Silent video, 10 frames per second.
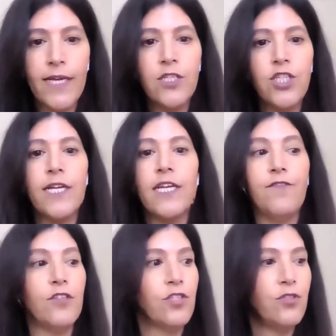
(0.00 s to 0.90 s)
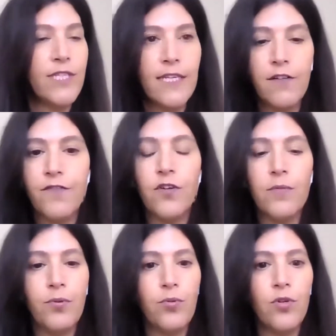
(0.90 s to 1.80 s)
kitchen, if you're using it for a
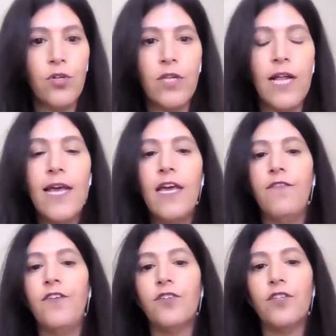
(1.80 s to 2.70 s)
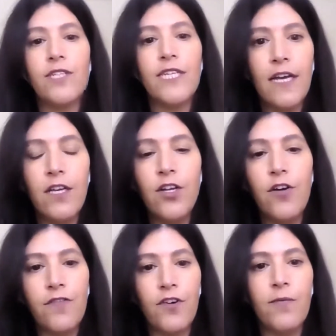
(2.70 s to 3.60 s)
pool, if you're using it,
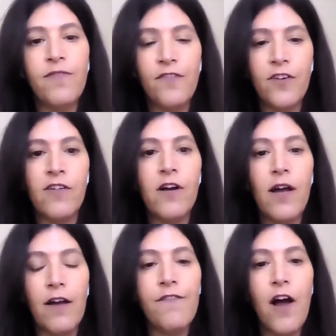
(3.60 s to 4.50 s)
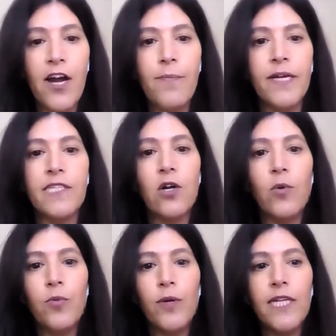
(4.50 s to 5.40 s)
for a fire pit. So
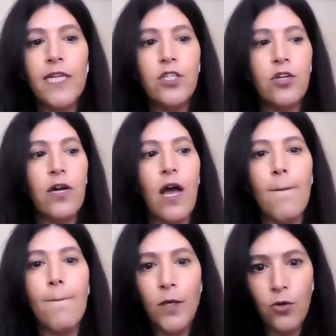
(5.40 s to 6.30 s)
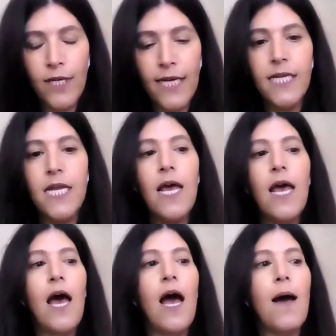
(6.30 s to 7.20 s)
really took a muted,
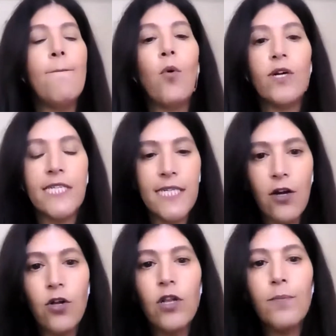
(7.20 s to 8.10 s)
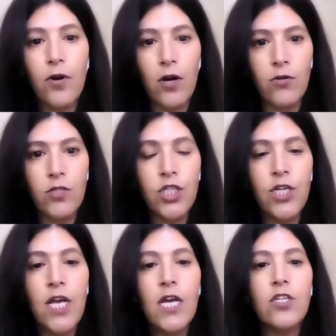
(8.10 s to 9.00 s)
more subtle approach
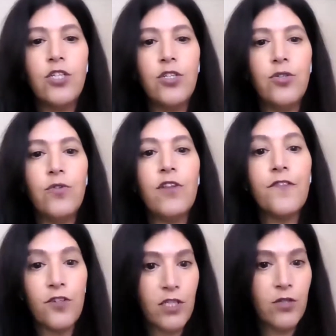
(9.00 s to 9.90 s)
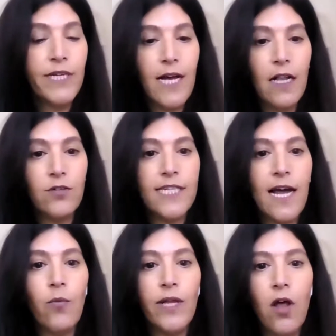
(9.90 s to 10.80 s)
to the first 3 colors
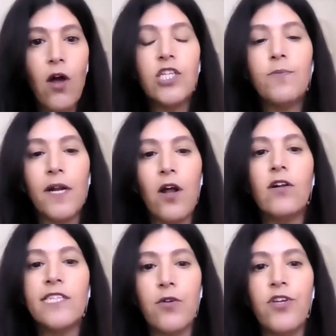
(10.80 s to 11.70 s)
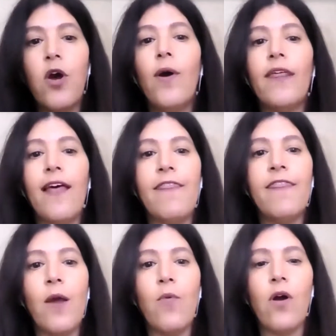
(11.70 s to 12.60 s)
that we launched, but also knowing that
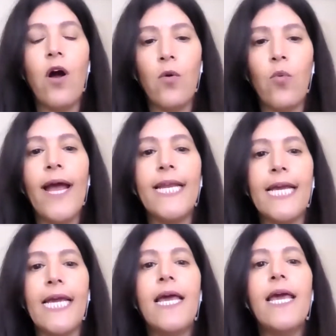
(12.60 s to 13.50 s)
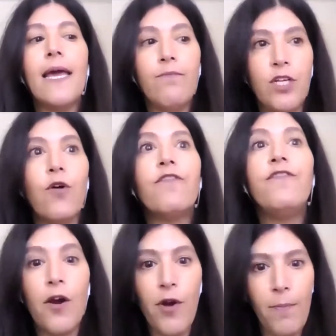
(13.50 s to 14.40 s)
they were already,
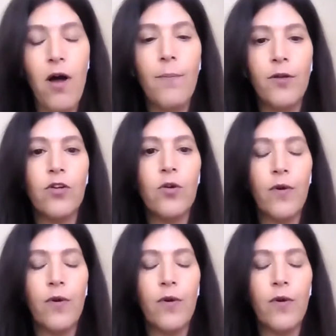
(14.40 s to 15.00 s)
very popular